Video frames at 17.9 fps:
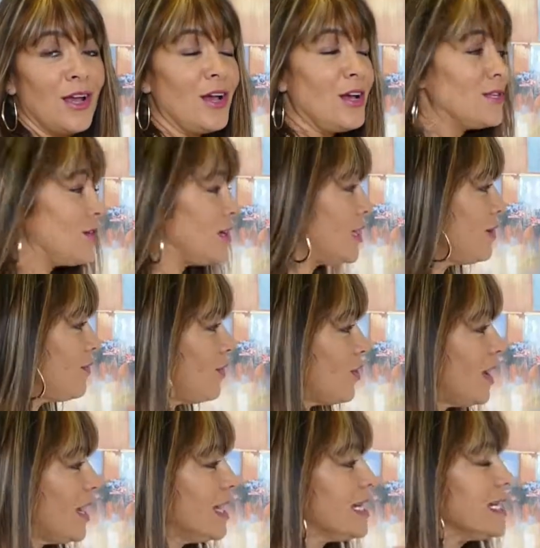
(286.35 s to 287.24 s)
So if you
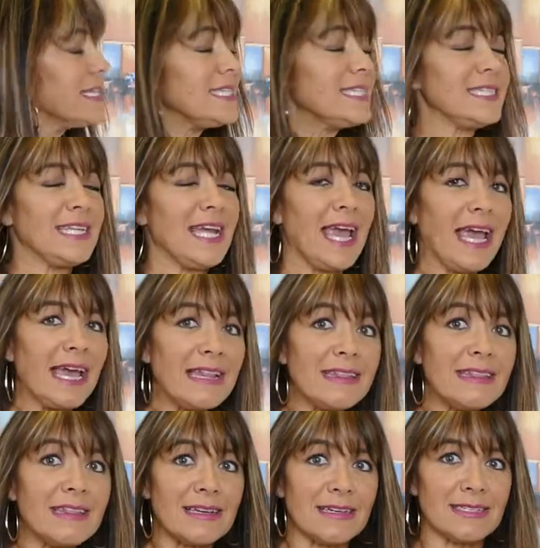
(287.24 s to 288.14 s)

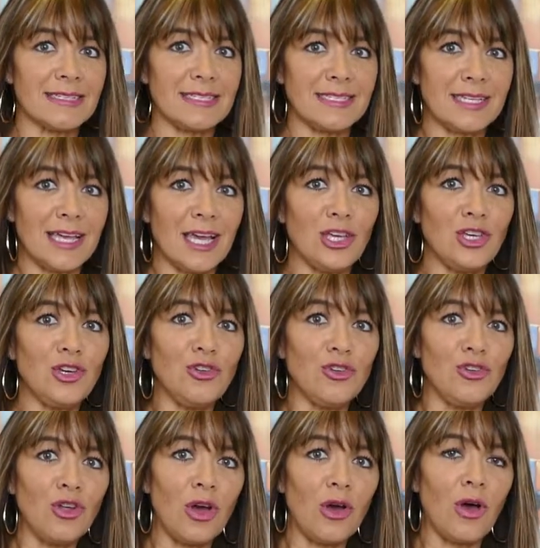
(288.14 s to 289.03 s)
understand this and
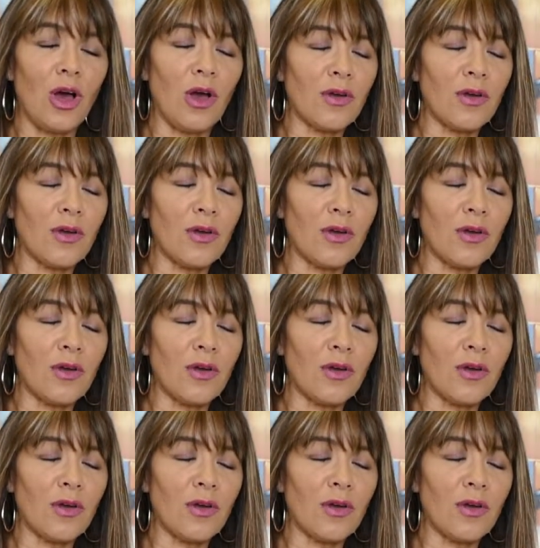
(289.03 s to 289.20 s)
you know,